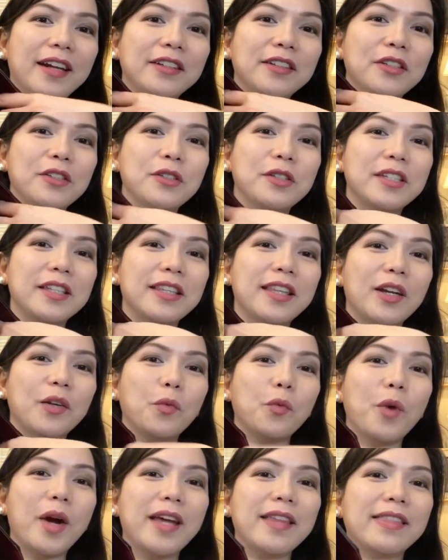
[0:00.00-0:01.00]
Did you see that
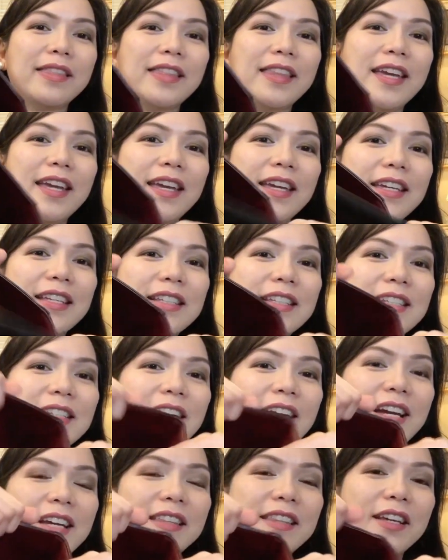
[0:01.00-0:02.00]
white thing
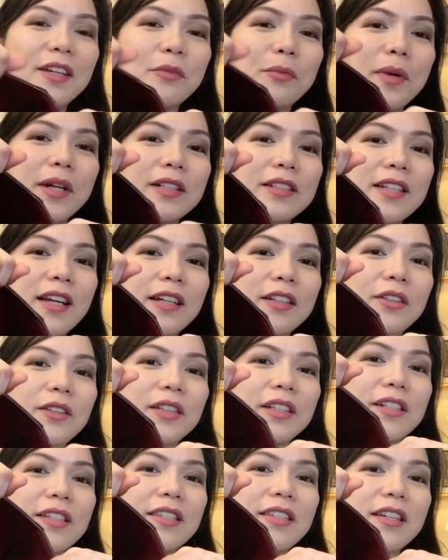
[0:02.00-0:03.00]
inside, that
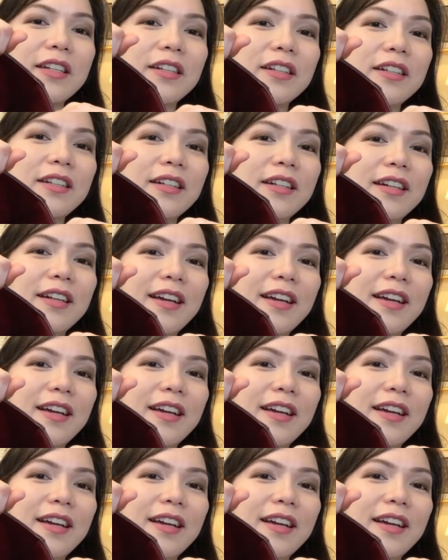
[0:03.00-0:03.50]
rectangular sticker?